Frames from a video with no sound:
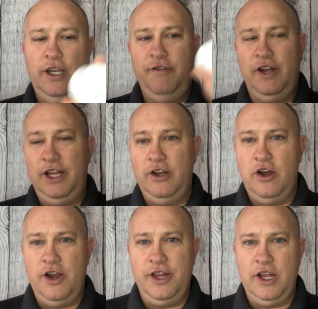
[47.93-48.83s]
you got a little
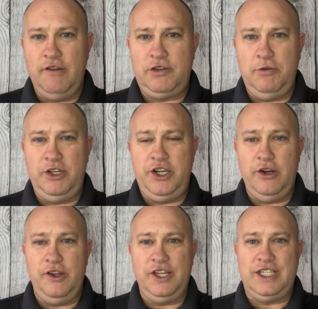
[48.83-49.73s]
on and off switch
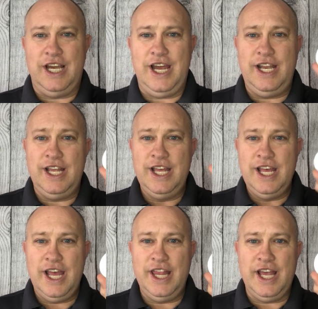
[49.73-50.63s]
here on the side,
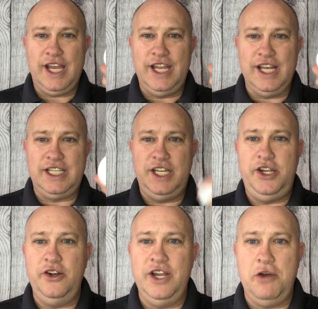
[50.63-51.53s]
and that connects it
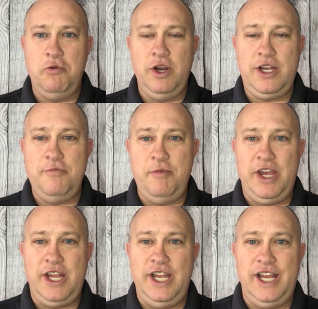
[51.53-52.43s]
to your network,
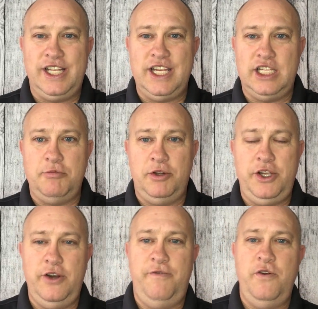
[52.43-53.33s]
making it accessible
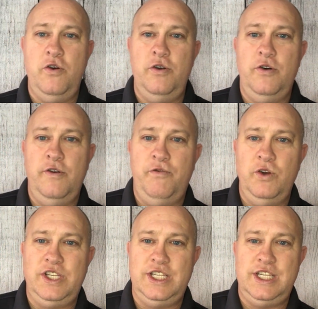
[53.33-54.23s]
to your phone or
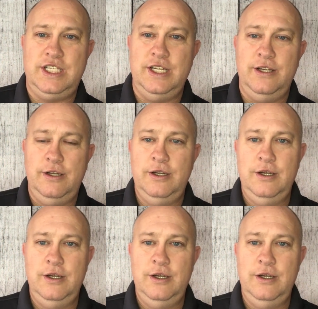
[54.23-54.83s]
voice assistant.